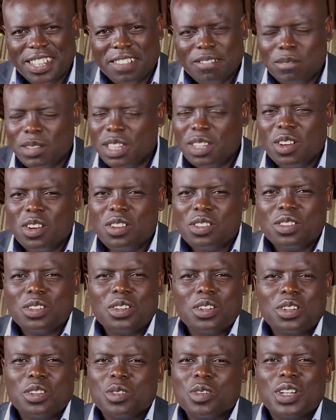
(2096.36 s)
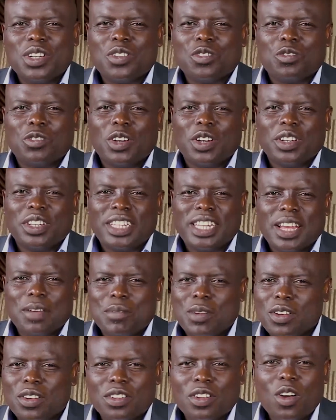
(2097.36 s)
But those who don't want to volunteer
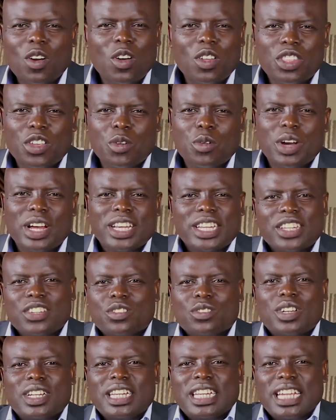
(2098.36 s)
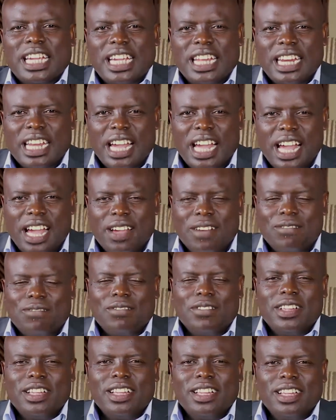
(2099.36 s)
because all they want is what they can have,
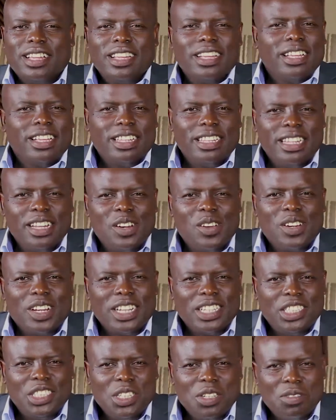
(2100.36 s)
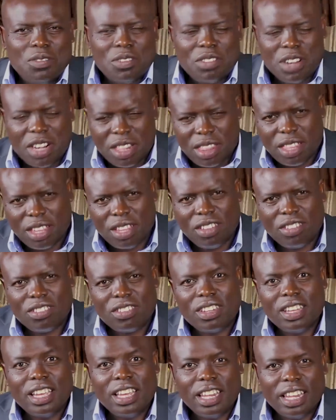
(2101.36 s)
they don't achieve great
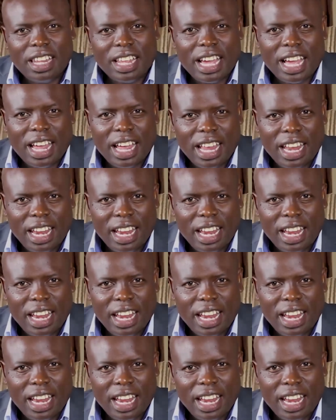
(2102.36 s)
things in their